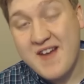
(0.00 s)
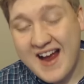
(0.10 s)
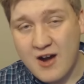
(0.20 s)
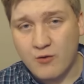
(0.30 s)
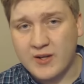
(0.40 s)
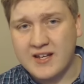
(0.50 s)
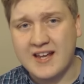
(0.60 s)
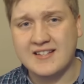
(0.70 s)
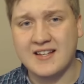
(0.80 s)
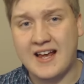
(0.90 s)
wife and I are
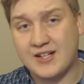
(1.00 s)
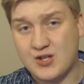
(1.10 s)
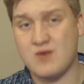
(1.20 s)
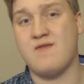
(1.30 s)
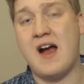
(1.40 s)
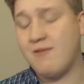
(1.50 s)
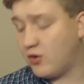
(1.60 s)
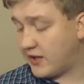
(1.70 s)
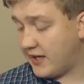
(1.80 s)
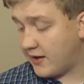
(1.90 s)
really into like
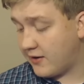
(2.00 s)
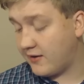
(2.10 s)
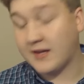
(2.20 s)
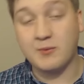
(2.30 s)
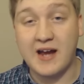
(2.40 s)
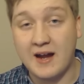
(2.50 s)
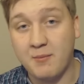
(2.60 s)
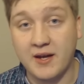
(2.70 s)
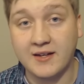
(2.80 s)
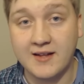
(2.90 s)
survival gear. Like we got
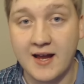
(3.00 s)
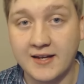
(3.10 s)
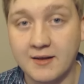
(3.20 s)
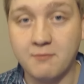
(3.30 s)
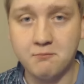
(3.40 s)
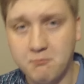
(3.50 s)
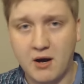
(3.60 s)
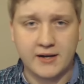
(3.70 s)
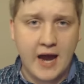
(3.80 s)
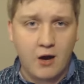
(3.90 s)
a big like
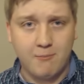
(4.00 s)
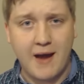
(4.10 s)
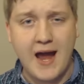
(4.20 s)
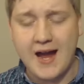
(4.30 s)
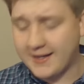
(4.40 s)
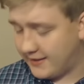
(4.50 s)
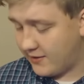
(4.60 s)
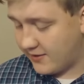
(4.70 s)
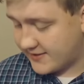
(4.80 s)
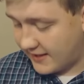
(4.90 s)
bug out bag, you
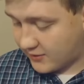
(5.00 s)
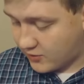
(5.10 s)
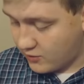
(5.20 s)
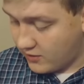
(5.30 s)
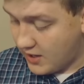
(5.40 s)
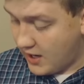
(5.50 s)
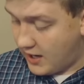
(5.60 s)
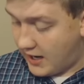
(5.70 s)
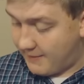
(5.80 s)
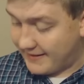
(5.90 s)
know, it's kind of cool.
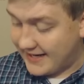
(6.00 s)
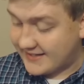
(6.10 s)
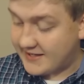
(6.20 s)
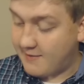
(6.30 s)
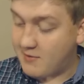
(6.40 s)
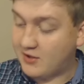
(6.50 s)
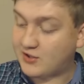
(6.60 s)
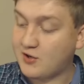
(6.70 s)
I got some